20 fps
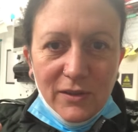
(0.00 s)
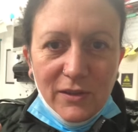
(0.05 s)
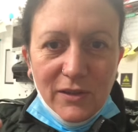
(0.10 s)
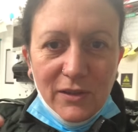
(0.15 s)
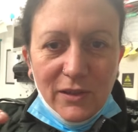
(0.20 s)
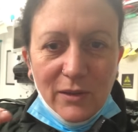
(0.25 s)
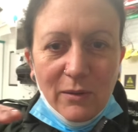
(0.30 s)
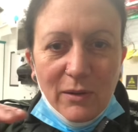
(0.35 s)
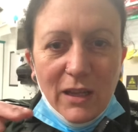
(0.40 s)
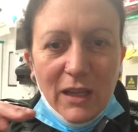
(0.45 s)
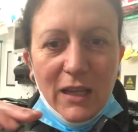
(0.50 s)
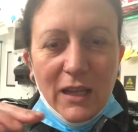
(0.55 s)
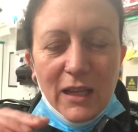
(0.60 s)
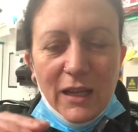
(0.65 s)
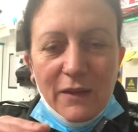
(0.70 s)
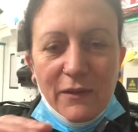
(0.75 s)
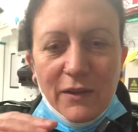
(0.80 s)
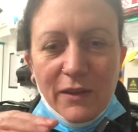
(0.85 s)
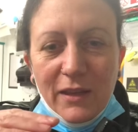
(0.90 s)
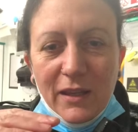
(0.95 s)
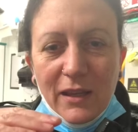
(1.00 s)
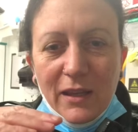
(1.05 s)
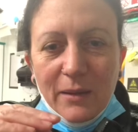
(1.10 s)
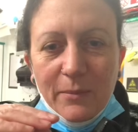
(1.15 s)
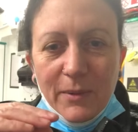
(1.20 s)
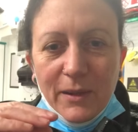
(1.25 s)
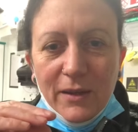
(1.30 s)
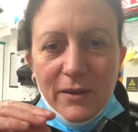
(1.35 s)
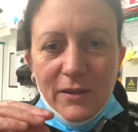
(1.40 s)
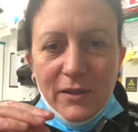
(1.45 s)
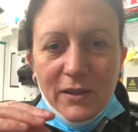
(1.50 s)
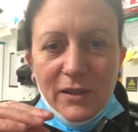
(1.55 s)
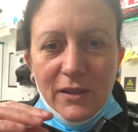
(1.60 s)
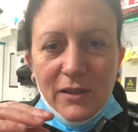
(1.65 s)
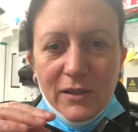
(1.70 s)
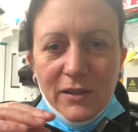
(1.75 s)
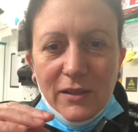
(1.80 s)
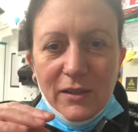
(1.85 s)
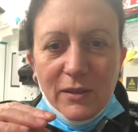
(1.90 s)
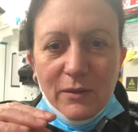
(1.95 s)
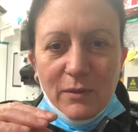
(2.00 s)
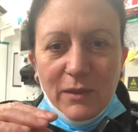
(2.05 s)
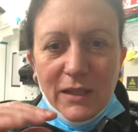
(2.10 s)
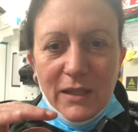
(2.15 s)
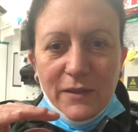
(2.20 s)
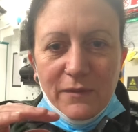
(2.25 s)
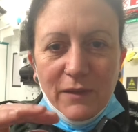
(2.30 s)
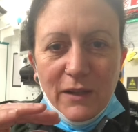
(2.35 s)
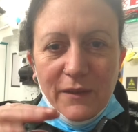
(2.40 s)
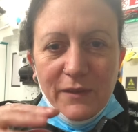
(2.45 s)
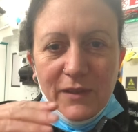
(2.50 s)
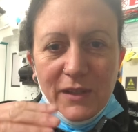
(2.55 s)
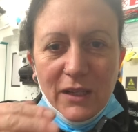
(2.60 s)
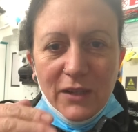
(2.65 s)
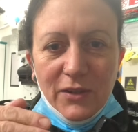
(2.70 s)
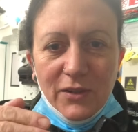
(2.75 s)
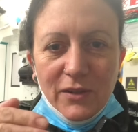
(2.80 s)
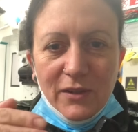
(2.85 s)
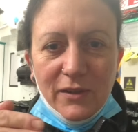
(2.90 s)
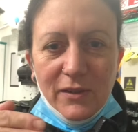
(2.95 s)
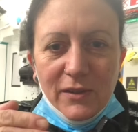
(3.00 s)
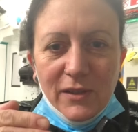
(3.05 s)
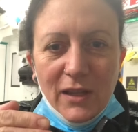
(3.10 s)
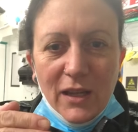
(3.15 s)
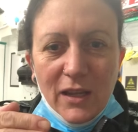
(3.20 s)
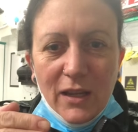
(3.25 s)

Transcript: So if you think about it, these 5 sections,